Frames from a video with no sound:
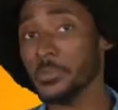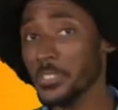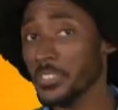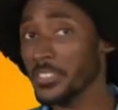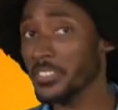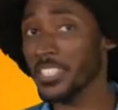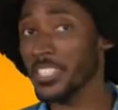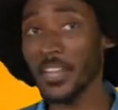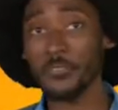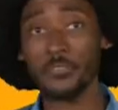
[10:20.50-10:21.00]

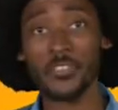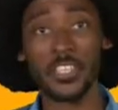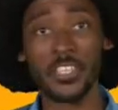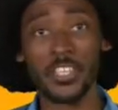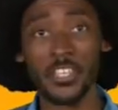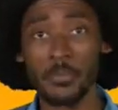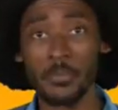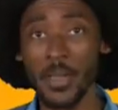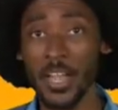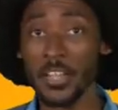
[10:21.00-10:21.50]
was tough to
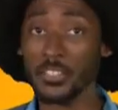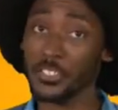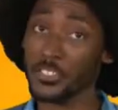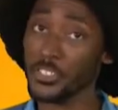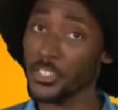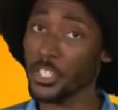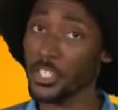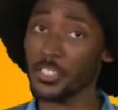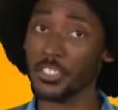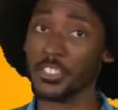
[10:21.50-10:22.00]
hear about your
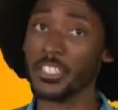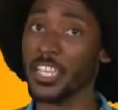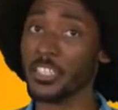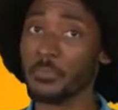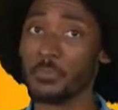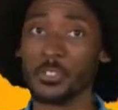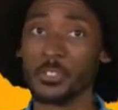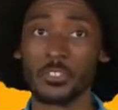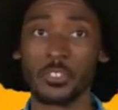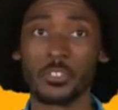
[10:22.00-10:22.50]
Turtleneck
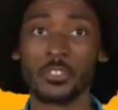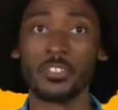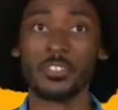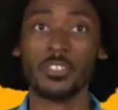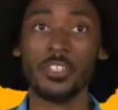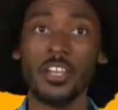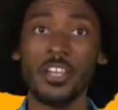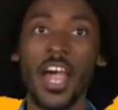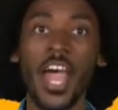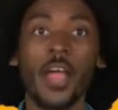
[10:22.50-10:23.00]
musical.
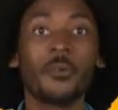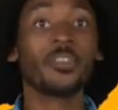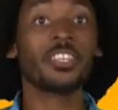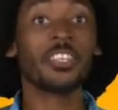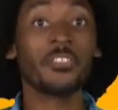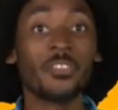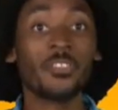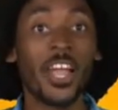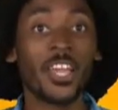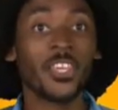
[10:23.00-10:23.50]
I really
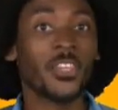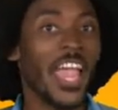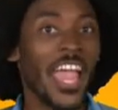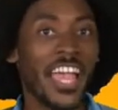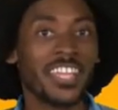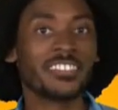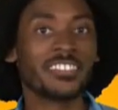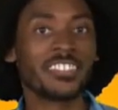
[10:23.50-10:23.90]
thought you had